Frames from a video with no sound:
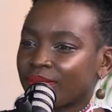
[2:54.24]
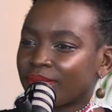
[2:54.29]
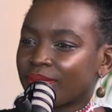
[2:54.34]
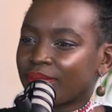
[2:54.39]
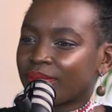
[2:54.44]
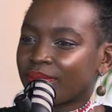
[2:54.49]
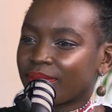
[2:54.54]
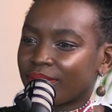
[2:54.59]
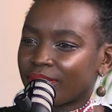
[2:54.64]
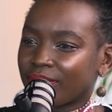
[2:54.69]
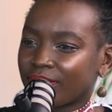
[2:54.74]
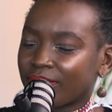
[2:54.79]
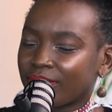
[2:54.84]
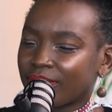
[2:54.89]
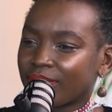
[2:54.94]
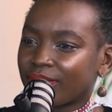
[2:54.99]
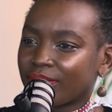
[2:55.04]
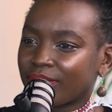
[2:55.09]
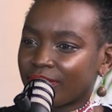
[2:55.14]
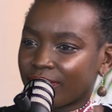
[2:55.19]
that leaves
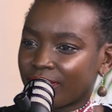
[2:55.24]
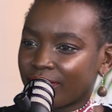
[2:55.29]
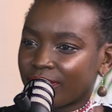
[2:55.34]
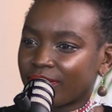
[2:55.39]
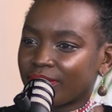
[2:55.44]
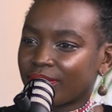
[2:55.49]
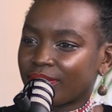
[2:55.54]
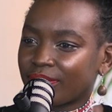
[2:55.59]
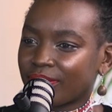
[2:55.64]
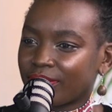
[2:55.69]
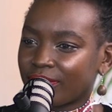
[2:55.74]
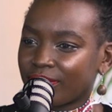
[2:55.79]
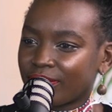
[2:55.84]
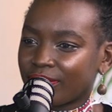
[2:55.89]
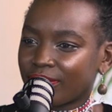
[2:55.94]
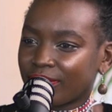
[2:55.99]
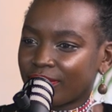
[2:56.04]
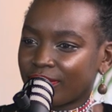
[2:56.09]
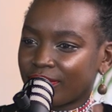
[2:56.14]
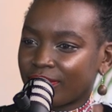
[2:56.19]
us
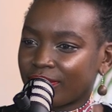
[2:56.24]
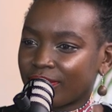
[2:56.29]
all